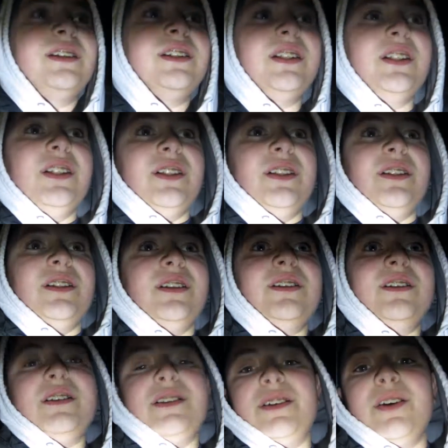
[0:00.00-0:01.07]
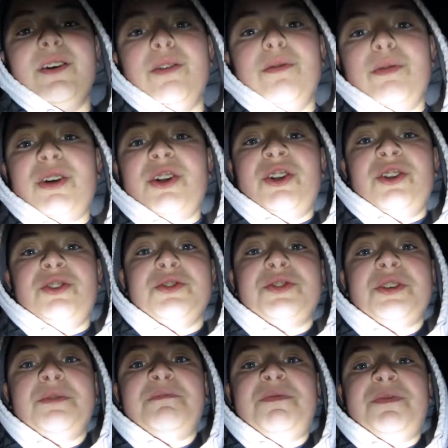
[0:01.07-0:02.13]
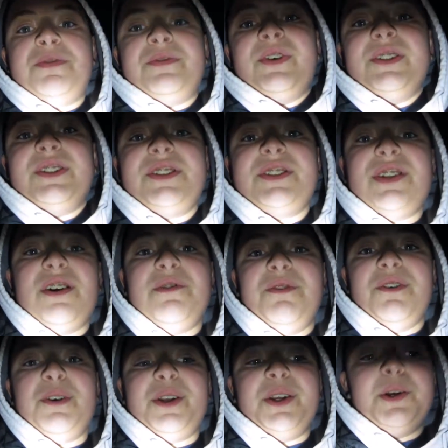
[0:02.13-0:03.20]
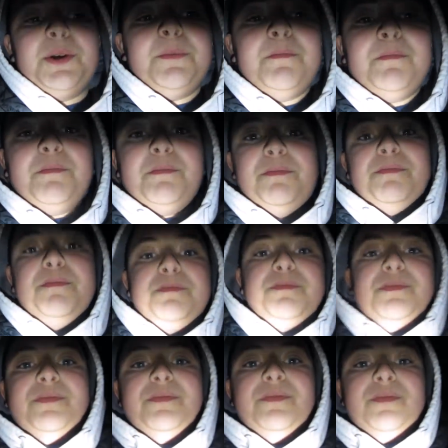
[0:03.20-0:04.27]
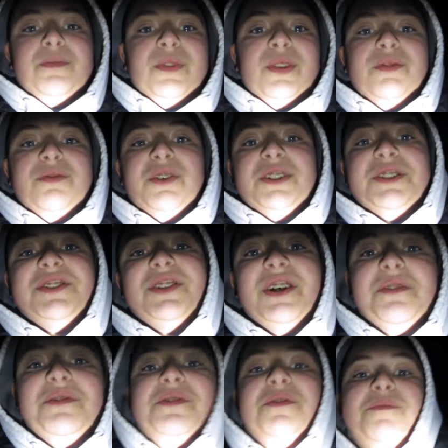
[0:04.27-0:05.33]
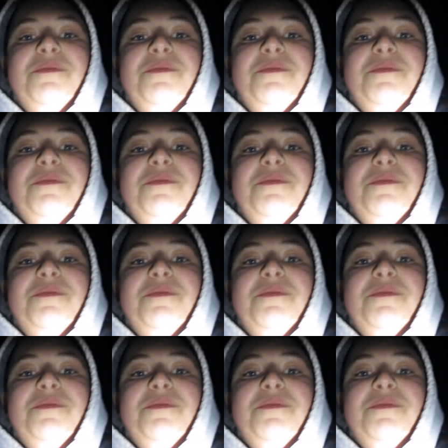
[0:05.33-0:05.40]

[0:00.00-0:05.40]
You just put it on the mic. We're gonna do some fun stuff out here. Fun stuff. Fun stuff.